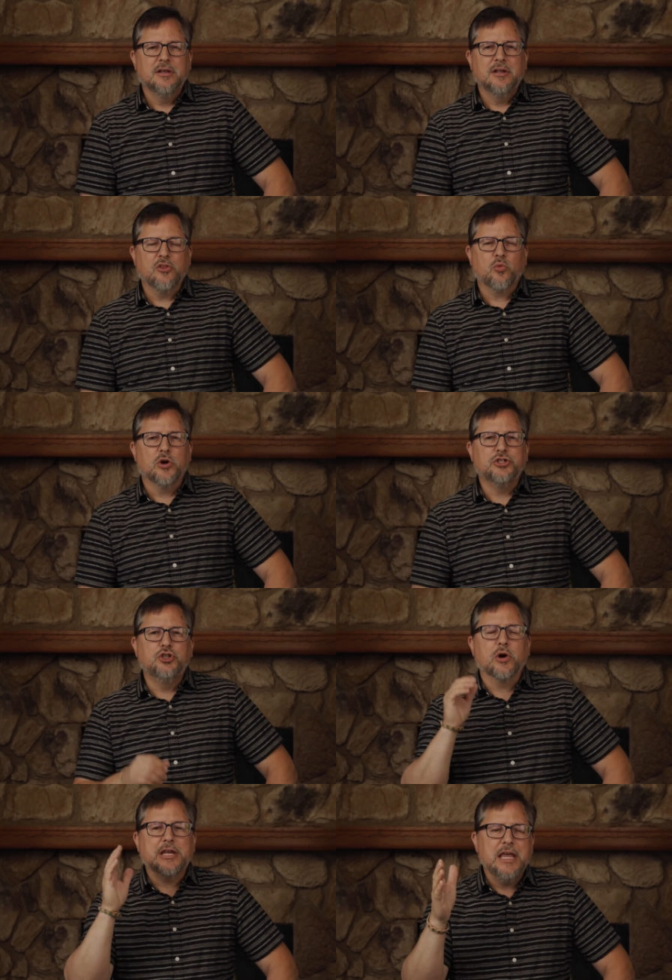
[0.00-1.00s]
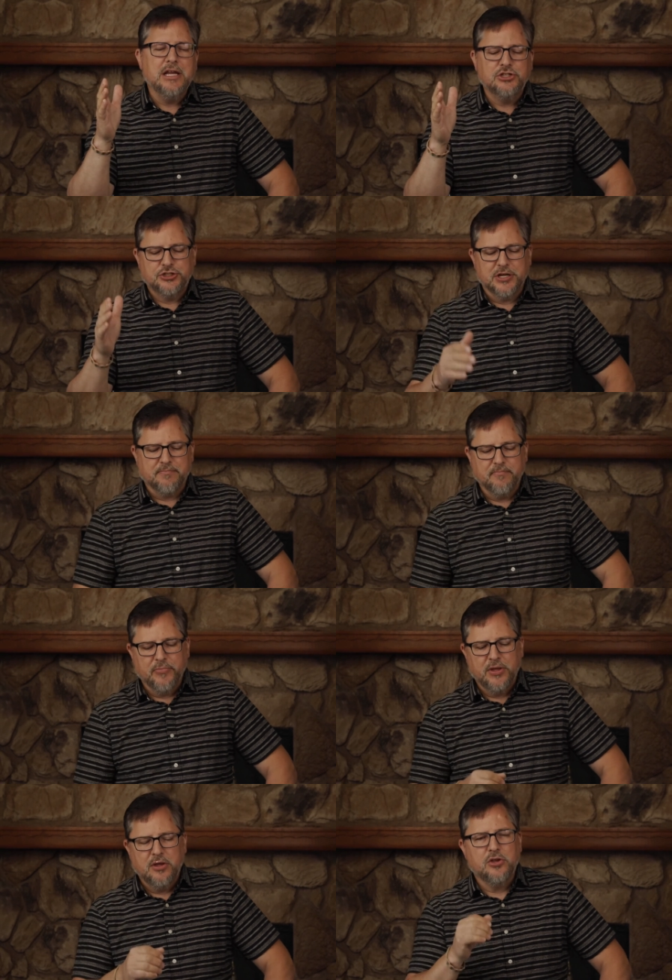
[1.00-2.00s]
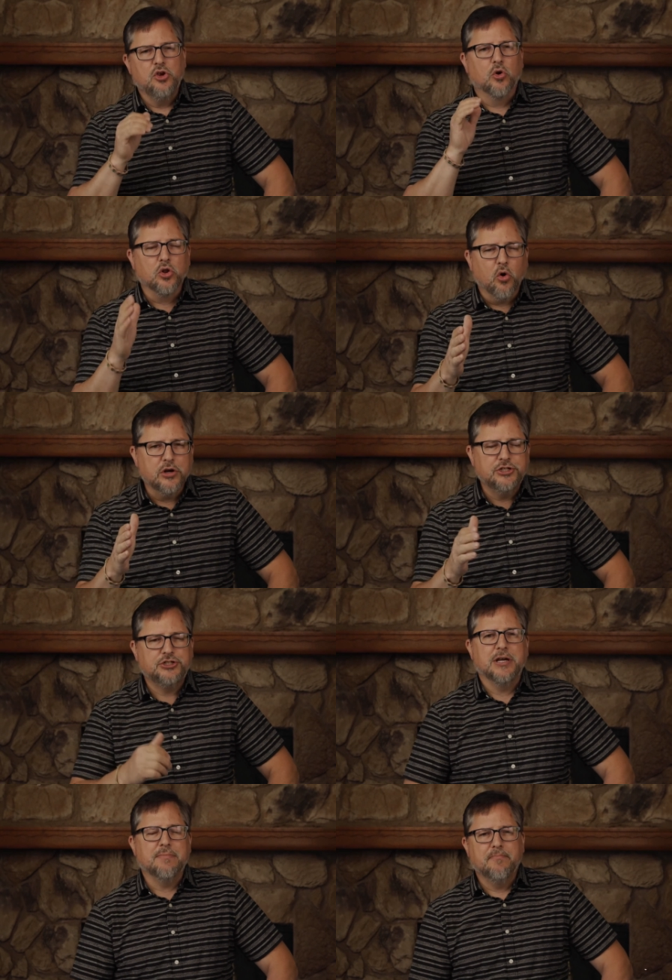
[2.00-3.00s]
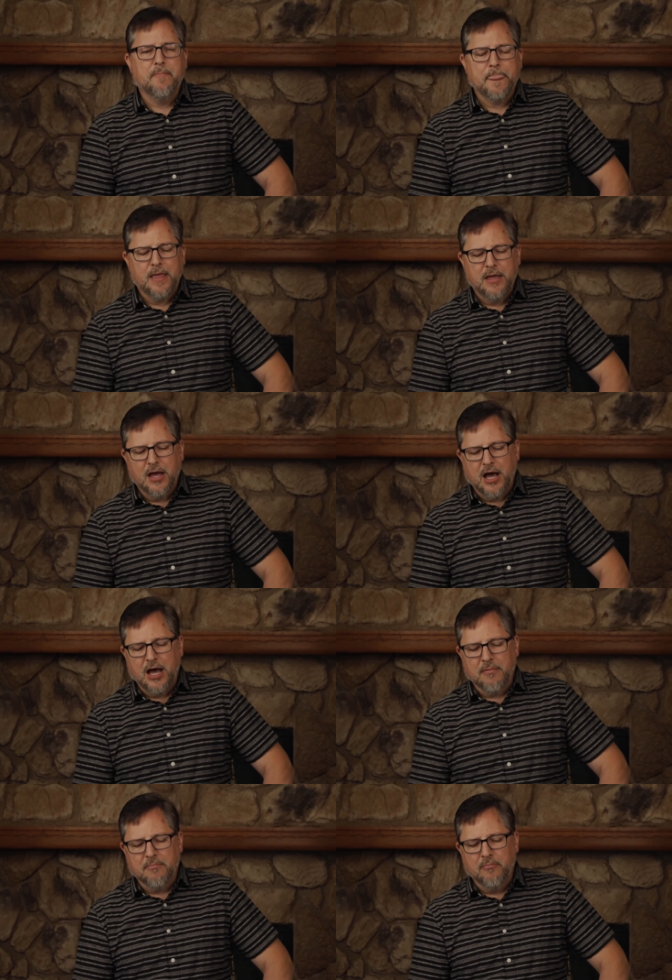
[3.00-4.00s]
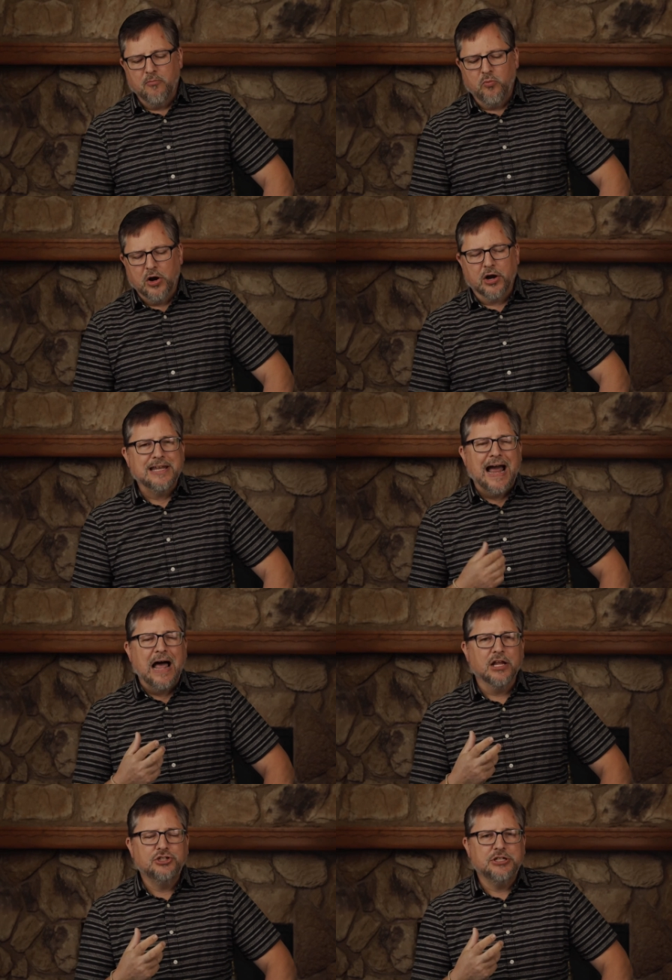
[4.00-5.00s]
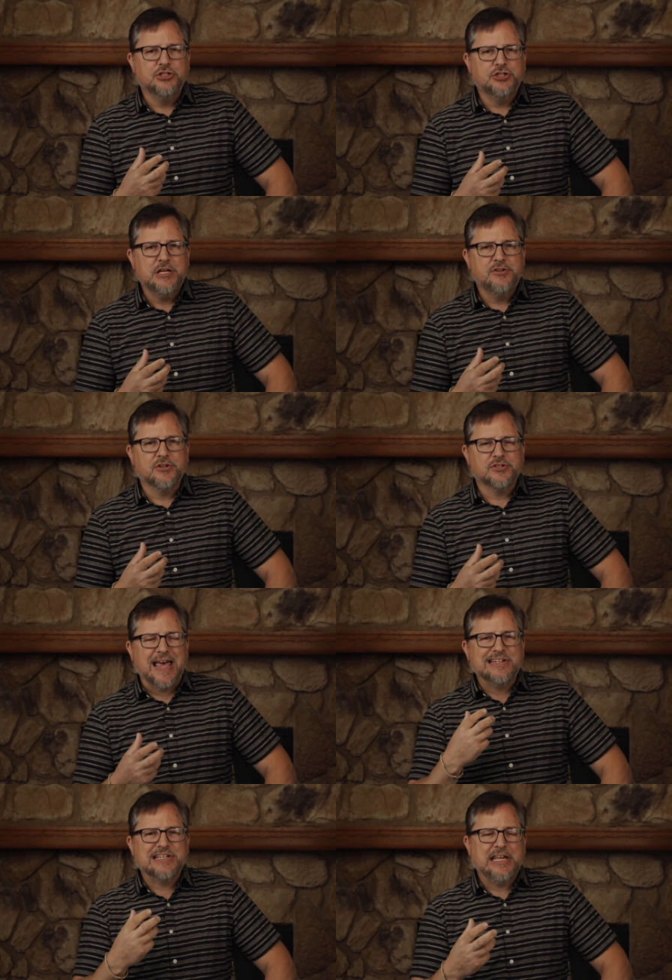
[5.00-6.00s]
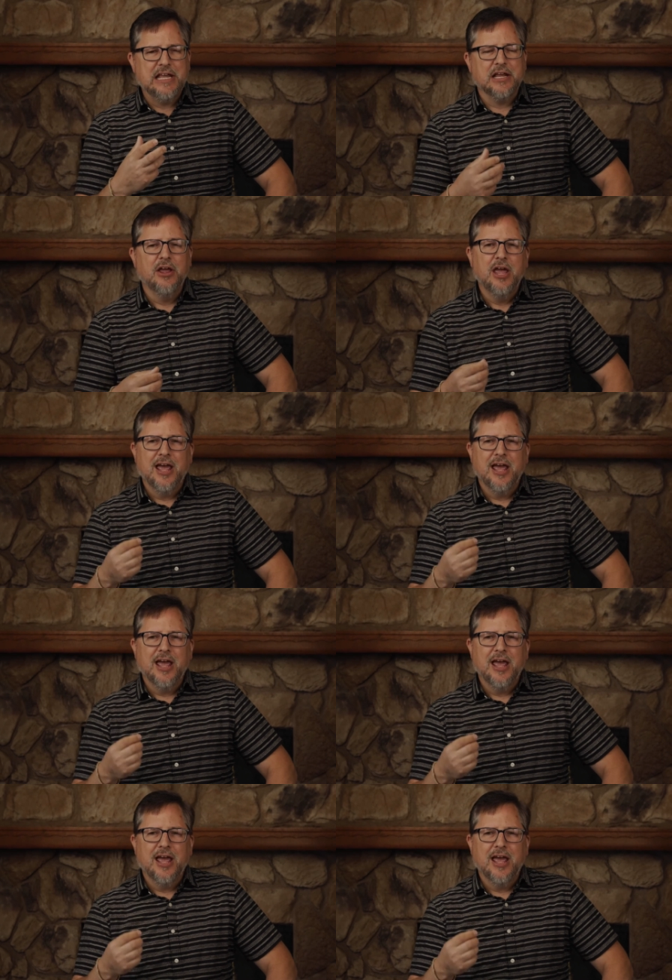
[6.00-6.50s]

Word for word: In other words, your kingship, your lordship um, we're acknowledging Jesus as King.